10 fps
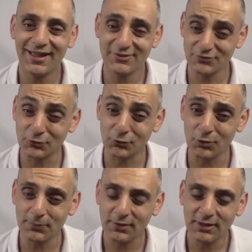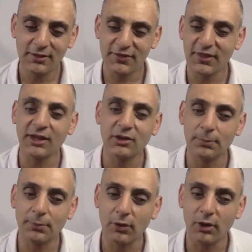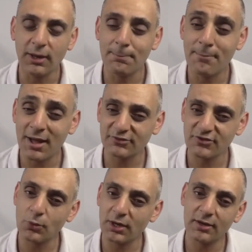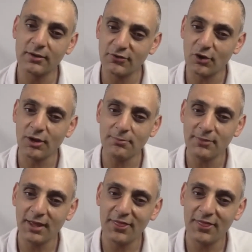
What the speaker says: as a group that they can apply and master one at a time,